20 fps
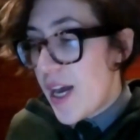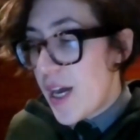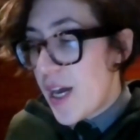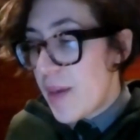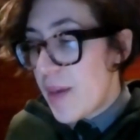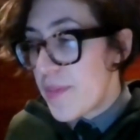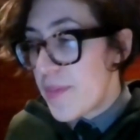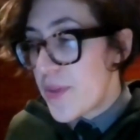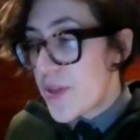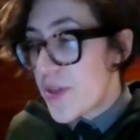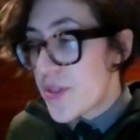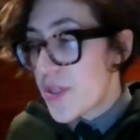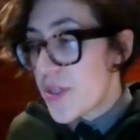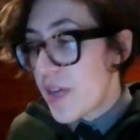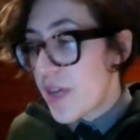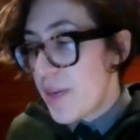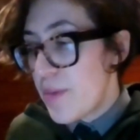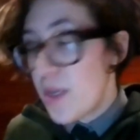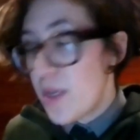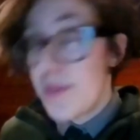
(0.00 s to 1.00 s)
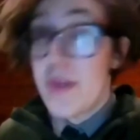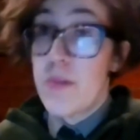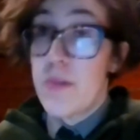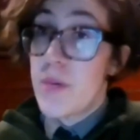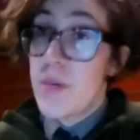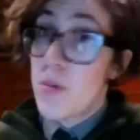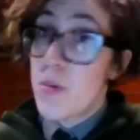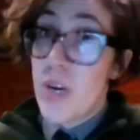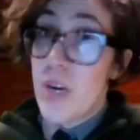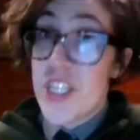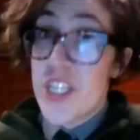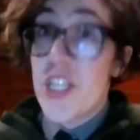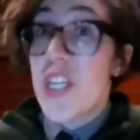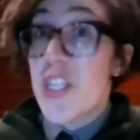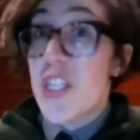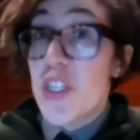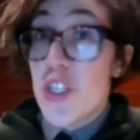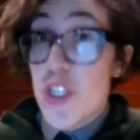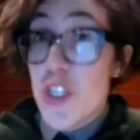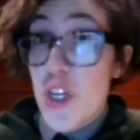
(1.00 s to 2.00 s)
Um, there's a great moment where
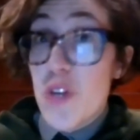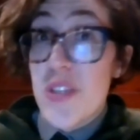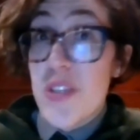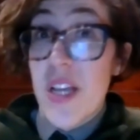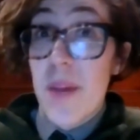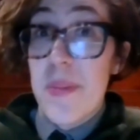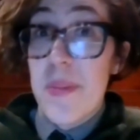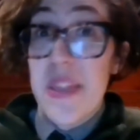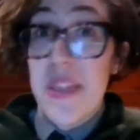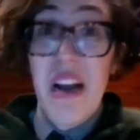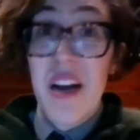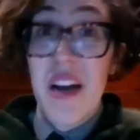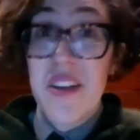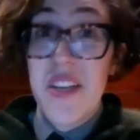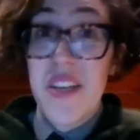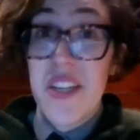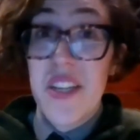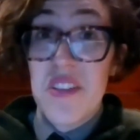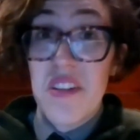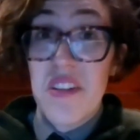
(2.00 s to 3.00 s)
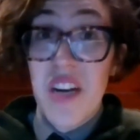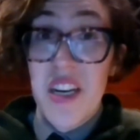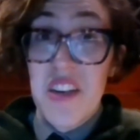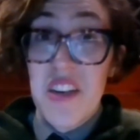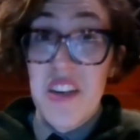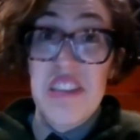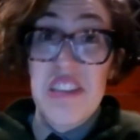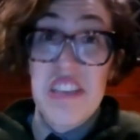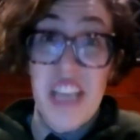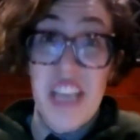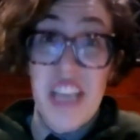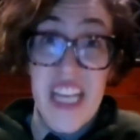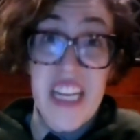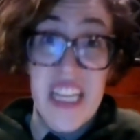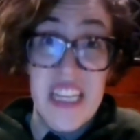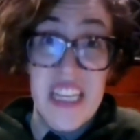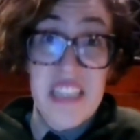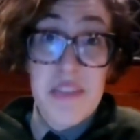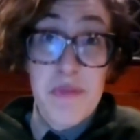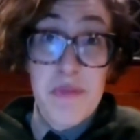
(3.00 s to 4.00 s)
Washington shows up at the Continental Congress
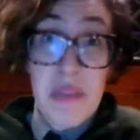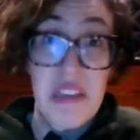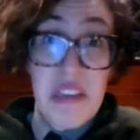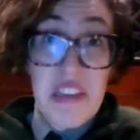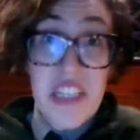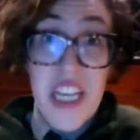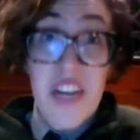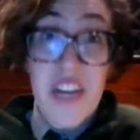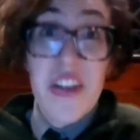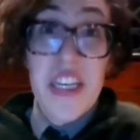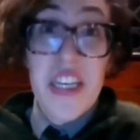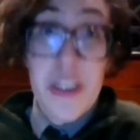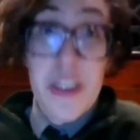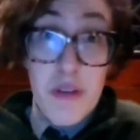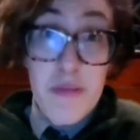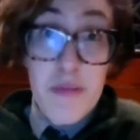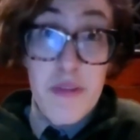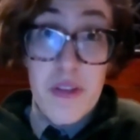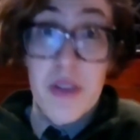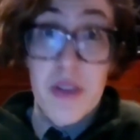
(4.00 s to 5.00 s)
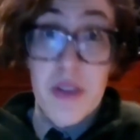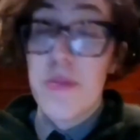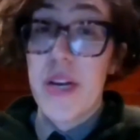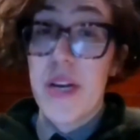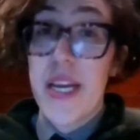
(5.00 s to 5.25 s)
in his military uniform,